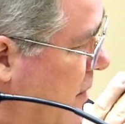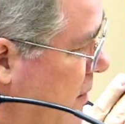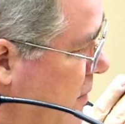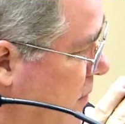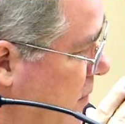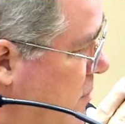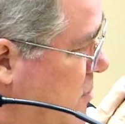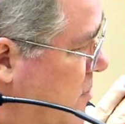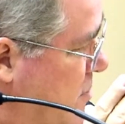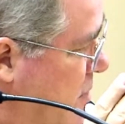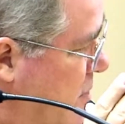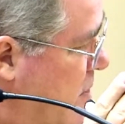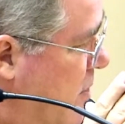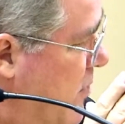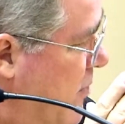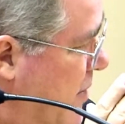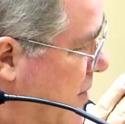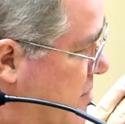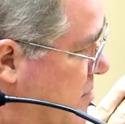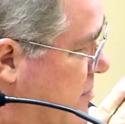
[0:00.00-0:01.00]
those who don't know
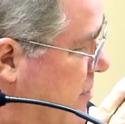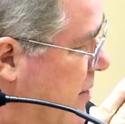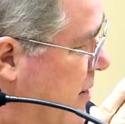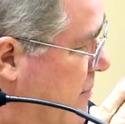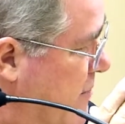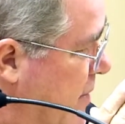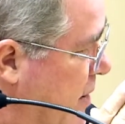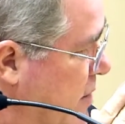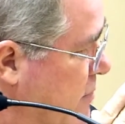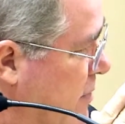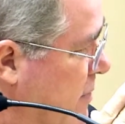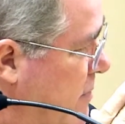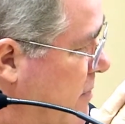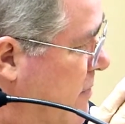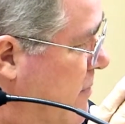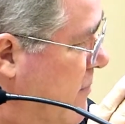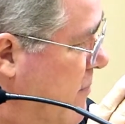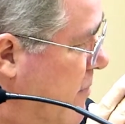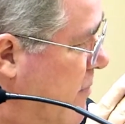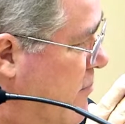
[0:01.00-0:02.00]
their history are compelled
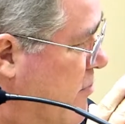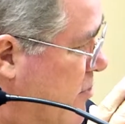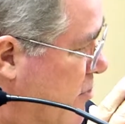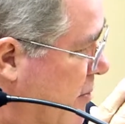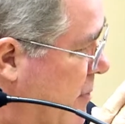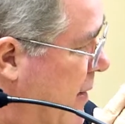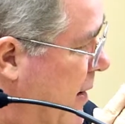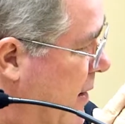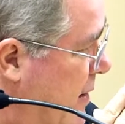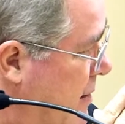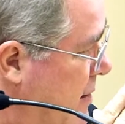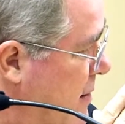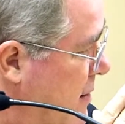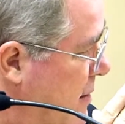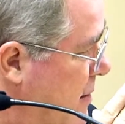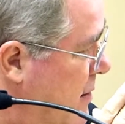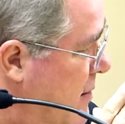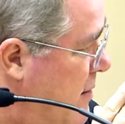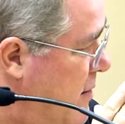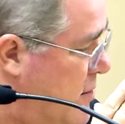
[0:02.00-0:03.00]
to repeat it?
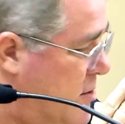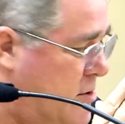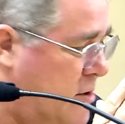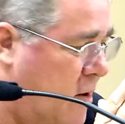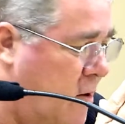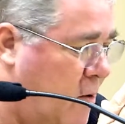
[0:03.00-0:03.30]
So